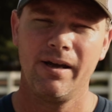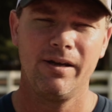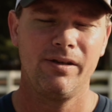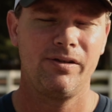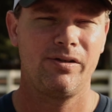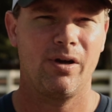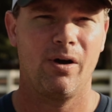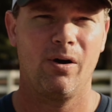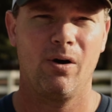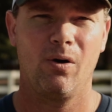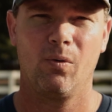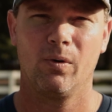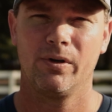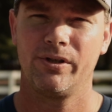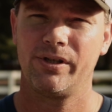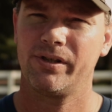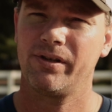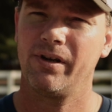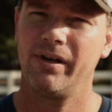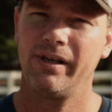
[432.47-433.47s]
So we're
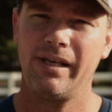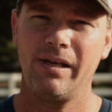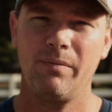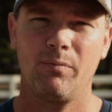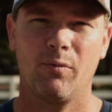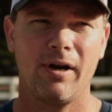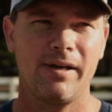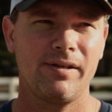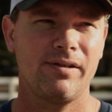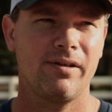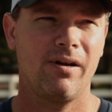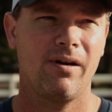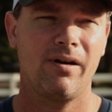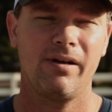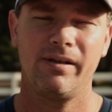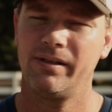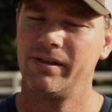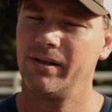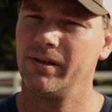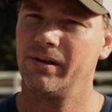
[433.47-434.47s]
just gonna keep pressing
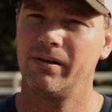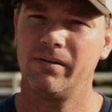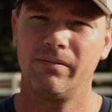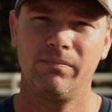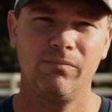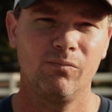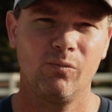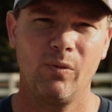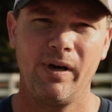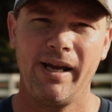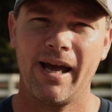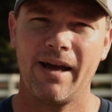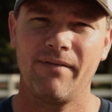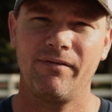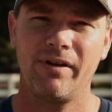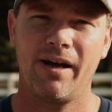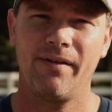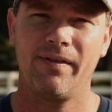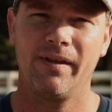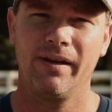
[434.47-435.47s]
on until we have
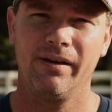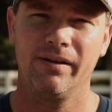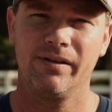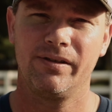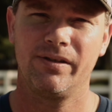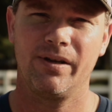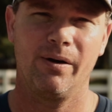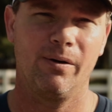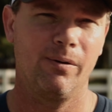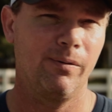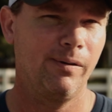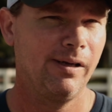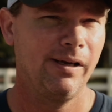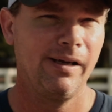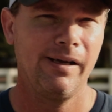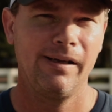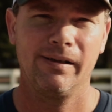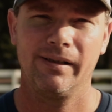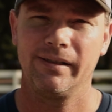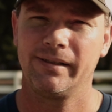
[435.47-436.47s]
nothing. So
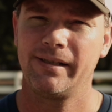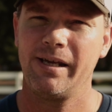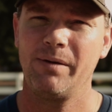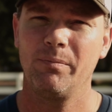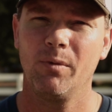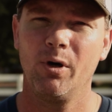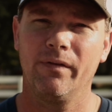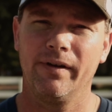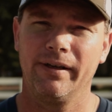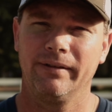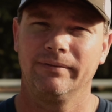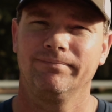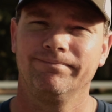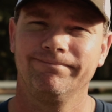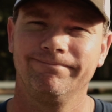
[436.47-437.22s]
let's keep moving.